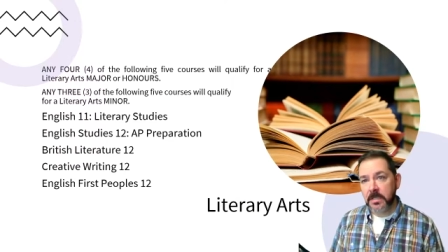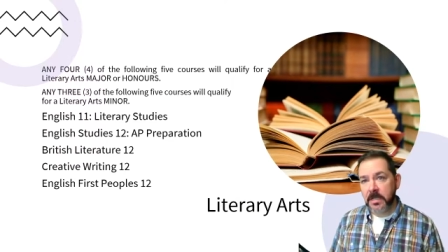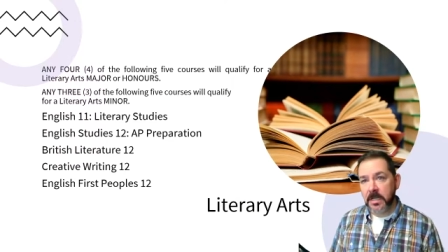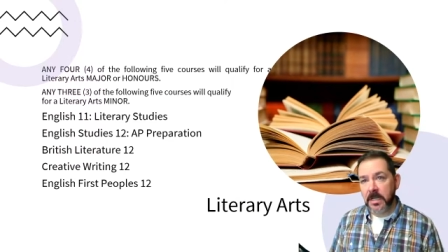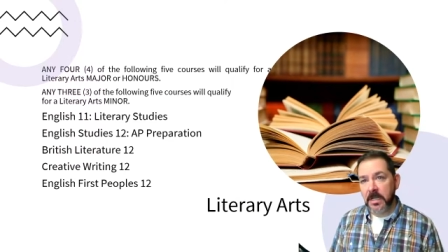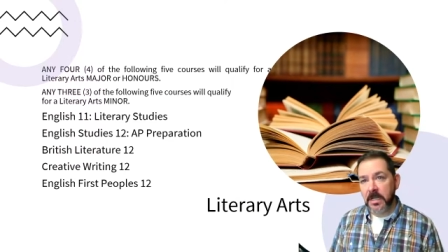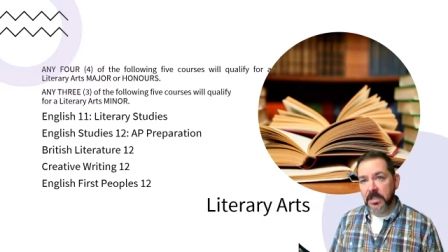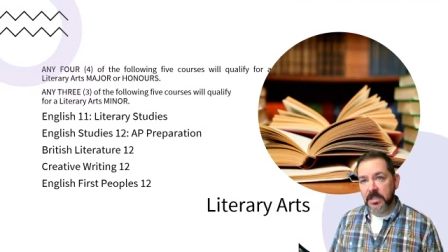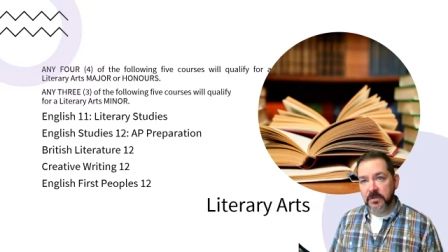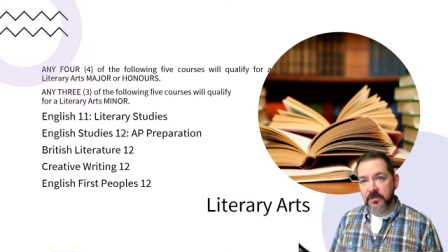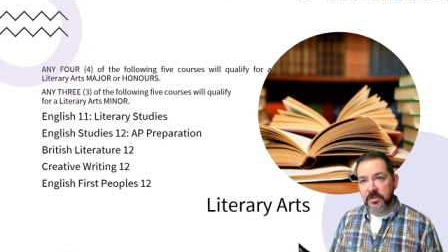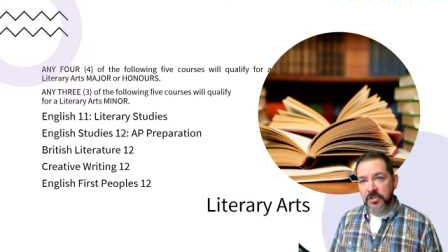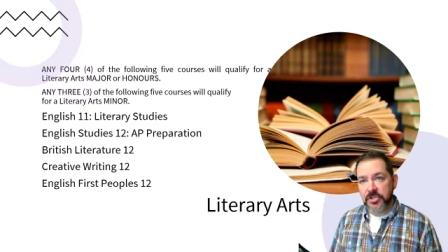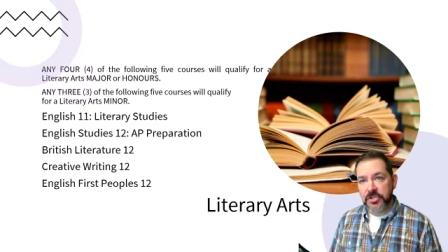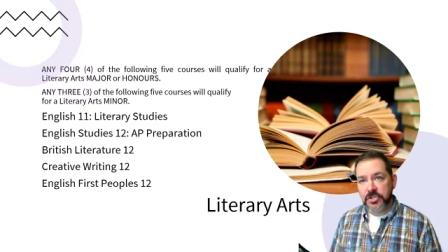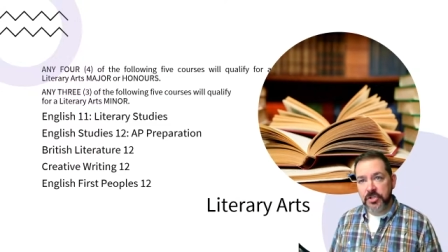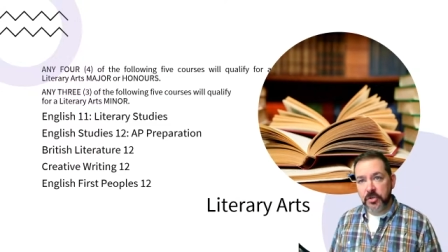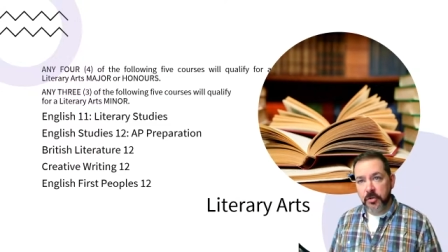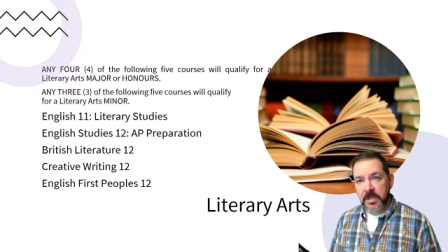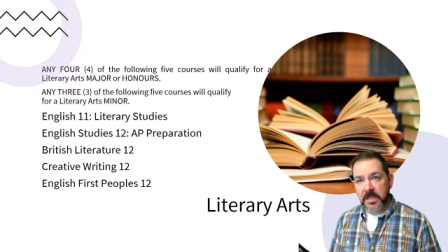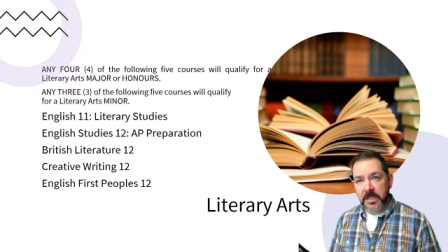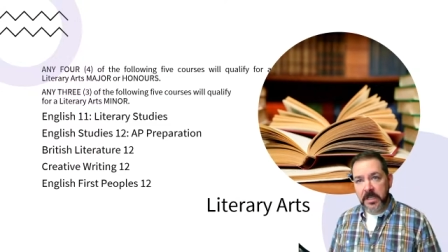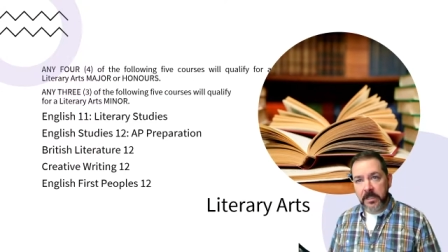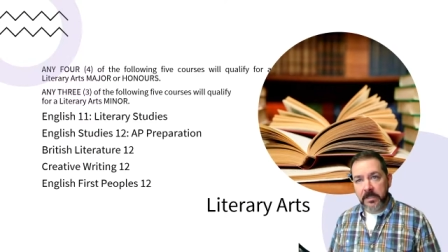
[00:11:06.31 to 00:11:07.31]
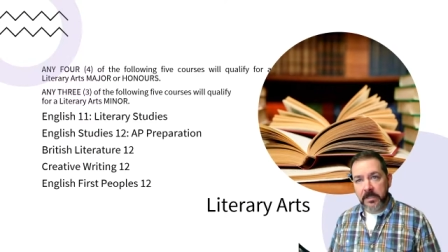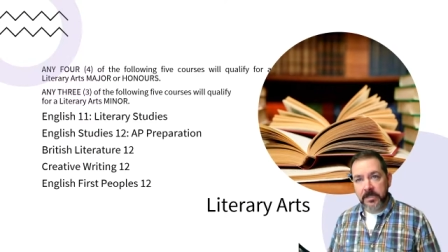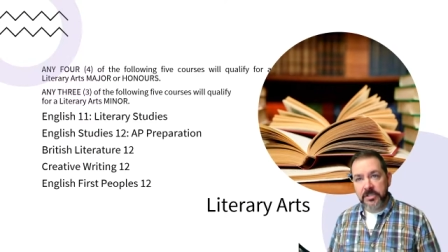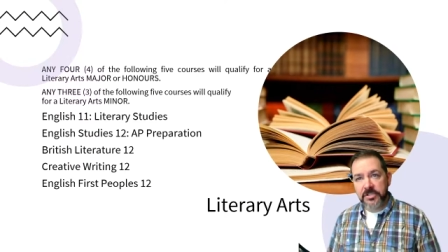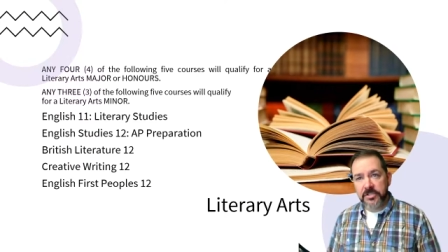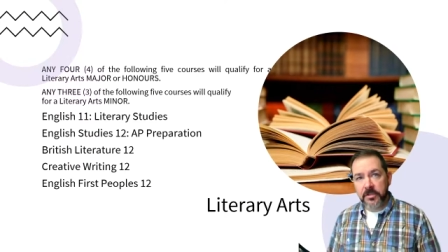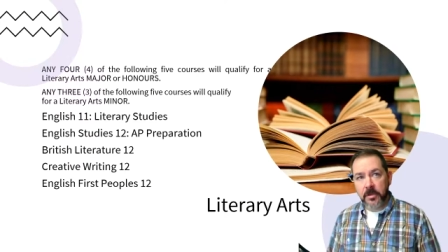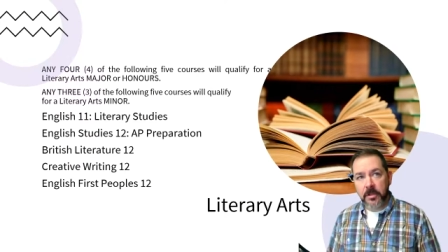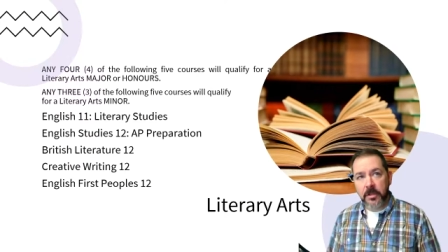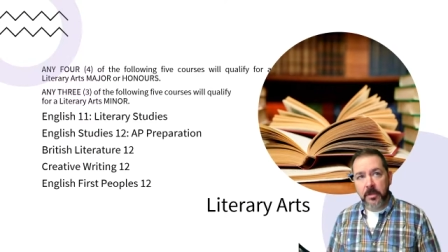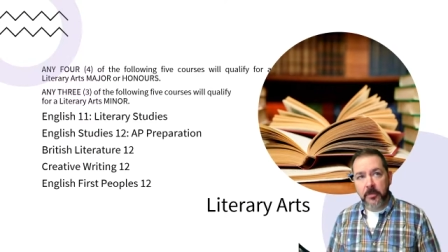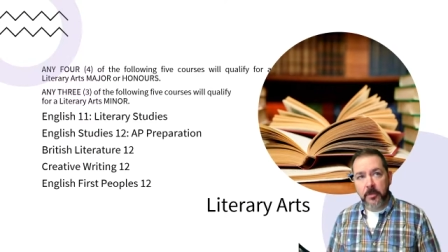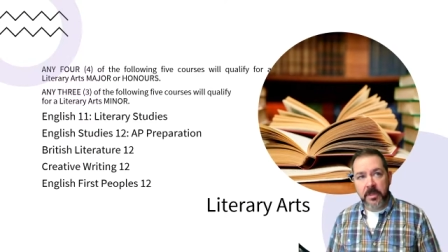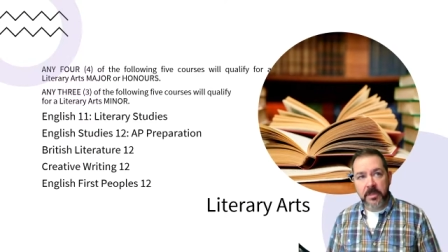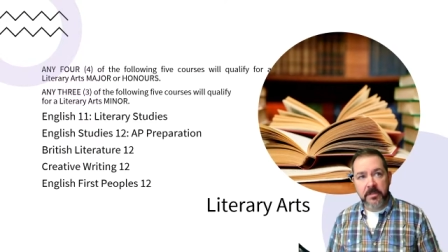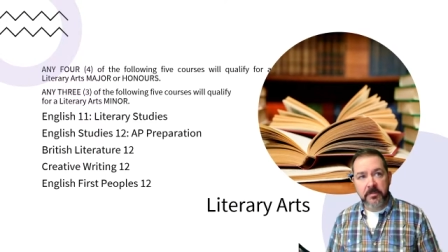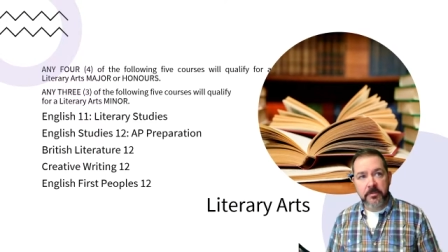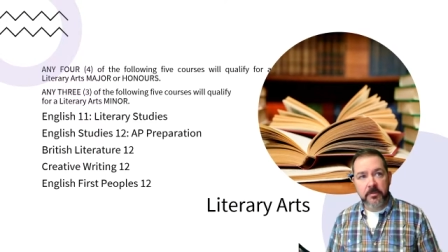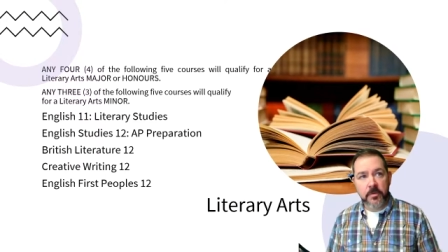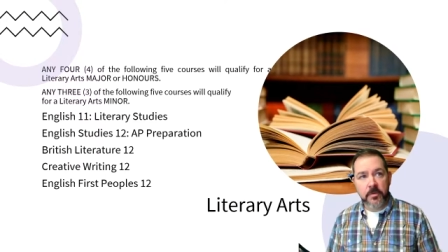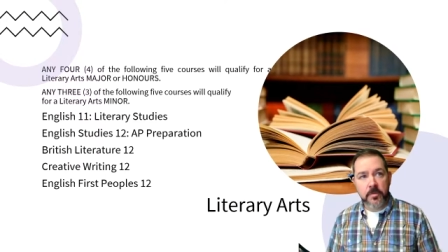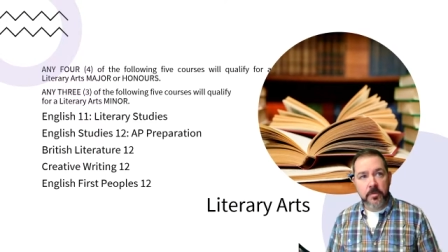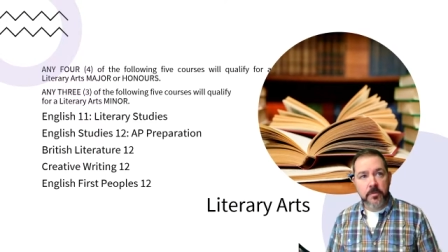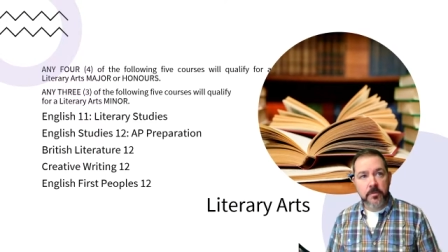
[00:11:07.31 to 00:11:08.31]
Uh, you've enjoyed English all the way
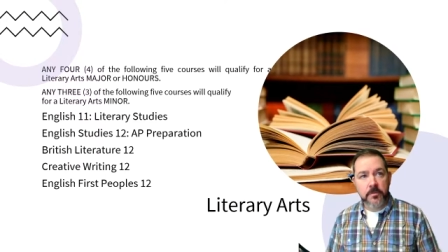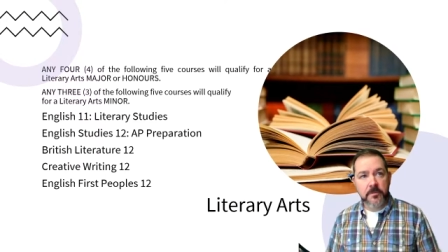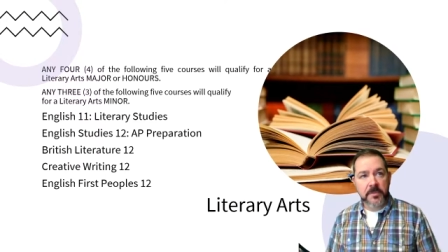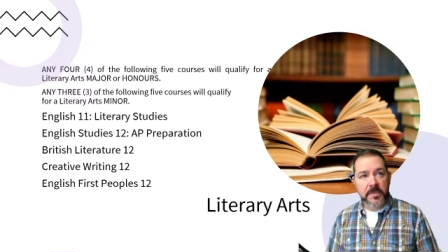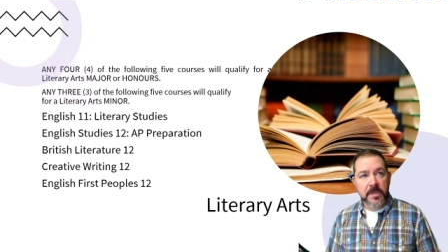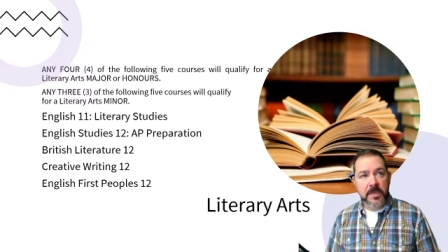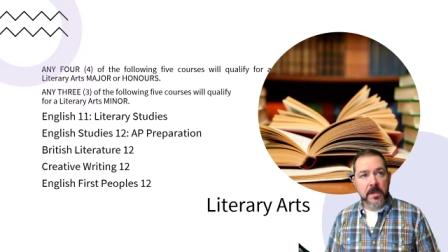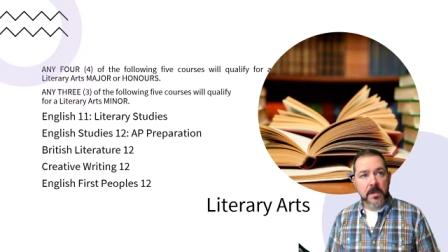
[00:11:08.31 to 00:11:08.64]
through